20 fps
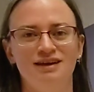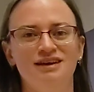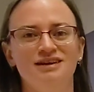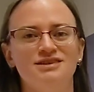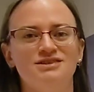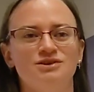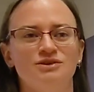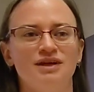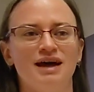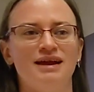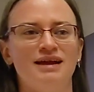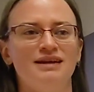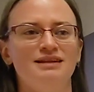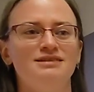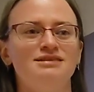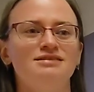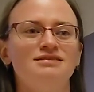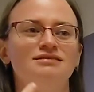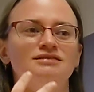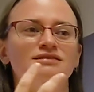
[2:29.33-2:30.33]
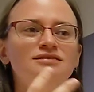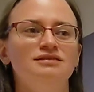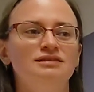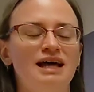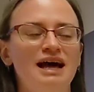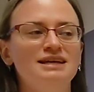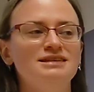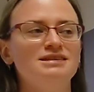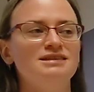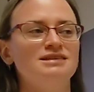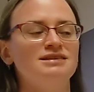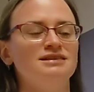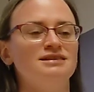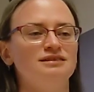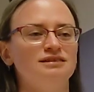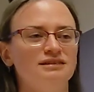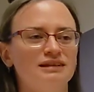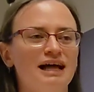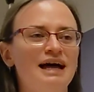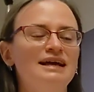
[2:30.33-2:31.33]
so that it's less
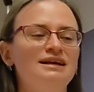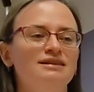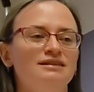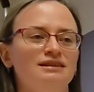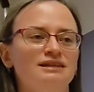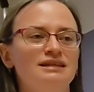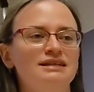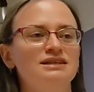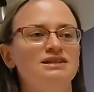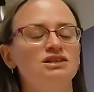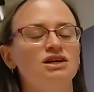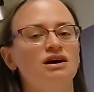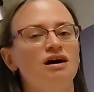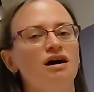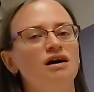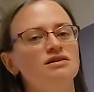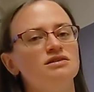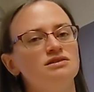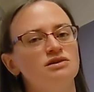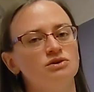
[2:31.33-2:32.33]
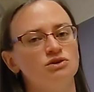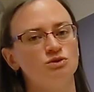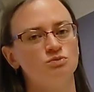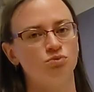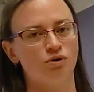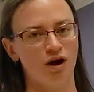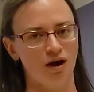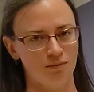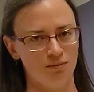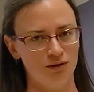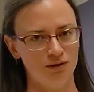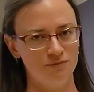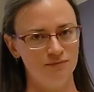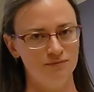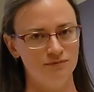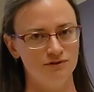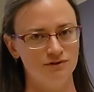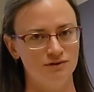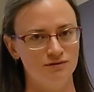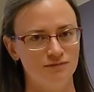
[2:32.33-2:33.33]
likely to cause those
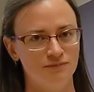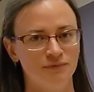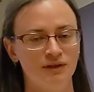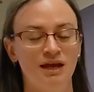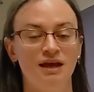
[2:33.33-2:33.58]
problems?